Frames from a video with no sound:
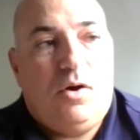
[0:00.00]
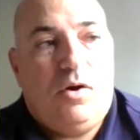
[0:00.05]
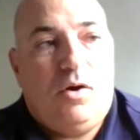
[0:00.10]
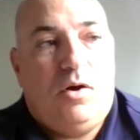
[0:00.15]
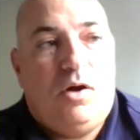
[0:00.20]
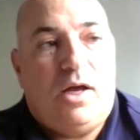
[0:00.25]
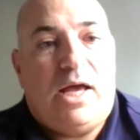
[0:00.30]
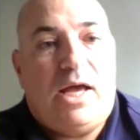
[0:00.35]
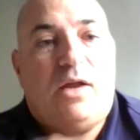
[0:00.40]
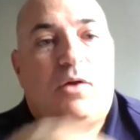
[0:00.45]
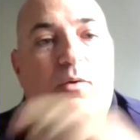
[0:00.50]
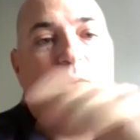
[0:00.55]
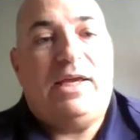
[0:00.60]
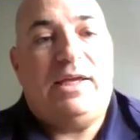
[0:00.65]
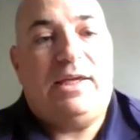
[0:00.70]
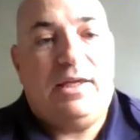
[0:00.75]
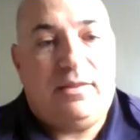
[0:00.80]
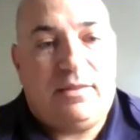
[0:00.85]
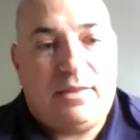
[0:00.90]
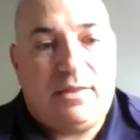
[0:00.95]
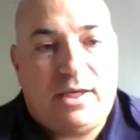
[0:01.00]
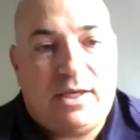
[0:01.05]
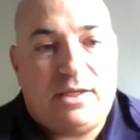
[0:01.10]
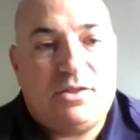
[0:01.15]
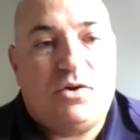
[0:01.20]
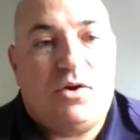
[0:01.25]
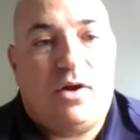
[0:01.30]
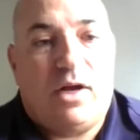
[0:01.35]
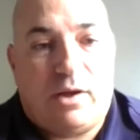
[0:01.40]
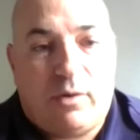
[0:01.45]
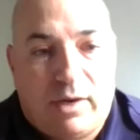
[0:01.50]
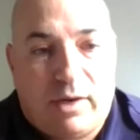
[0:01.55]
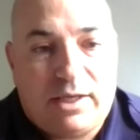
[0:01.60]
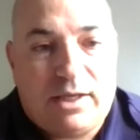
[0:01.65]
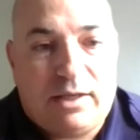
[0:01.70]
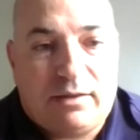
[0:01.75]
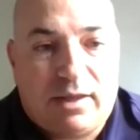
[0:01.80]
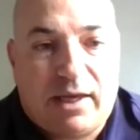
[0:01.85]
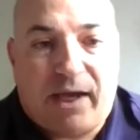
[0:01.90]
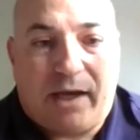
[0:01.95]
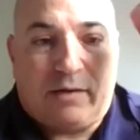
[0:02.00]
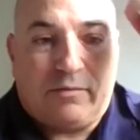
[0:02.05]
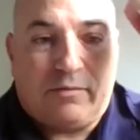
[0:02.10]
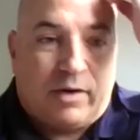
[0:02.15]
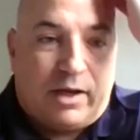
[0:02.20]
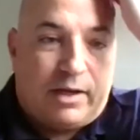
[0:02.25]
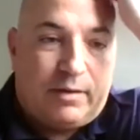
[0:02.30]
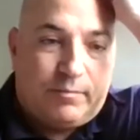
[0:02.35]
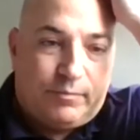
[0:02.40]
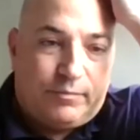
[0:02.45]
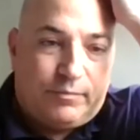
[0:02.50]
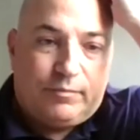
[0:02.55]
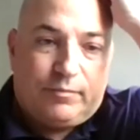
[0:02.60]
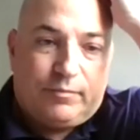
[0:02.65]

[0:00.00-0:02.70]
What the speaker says: oh, how do I get this or how do I get that, right?